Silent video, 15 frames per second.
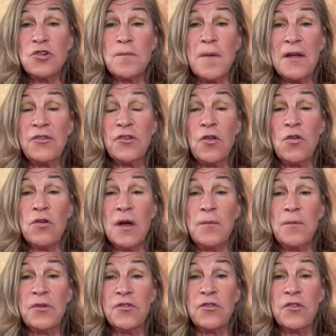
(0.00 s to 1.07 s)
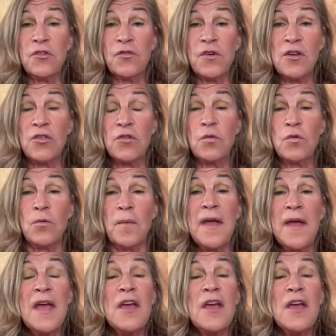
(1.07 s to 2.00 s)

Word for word: and my soul comes into the front of the room.